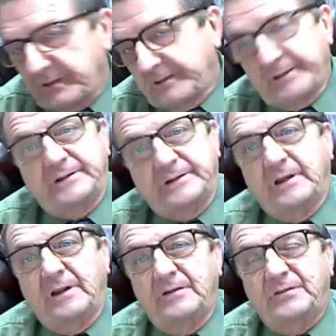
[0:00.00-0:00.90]
going to
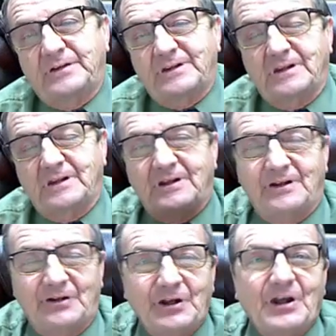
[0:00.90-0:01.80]
love and
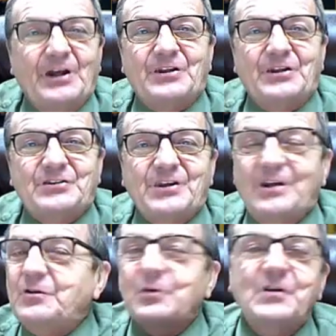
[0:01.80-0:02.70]
get together.
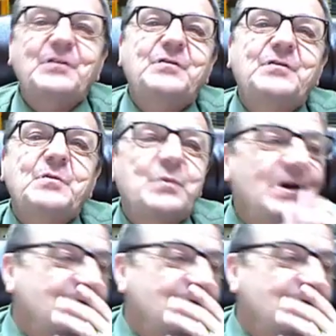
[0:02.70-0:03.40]
No different if you bring...